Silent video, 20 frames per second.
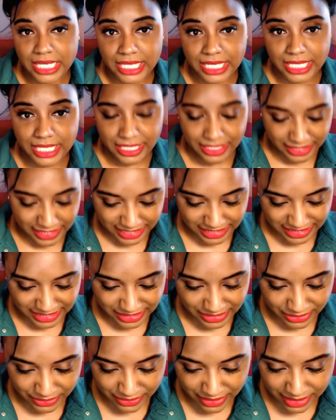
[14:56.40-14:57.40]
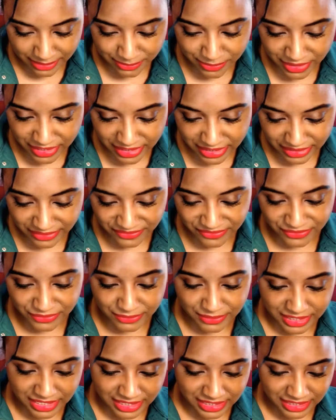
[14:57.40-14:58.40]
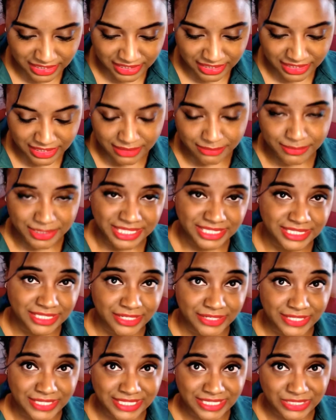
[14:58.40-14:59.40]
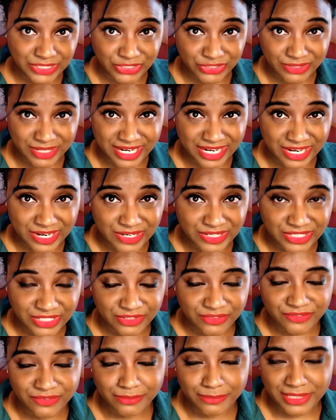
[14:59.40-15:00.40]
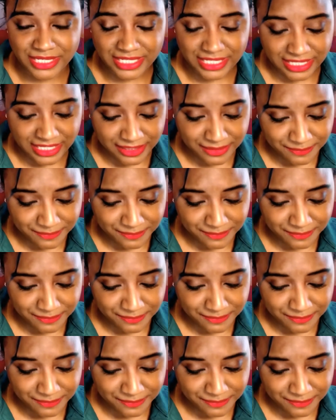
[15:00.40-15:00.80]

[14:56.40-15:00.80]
Okay, so I bought a few Indian mascaras to try out, you know, from India.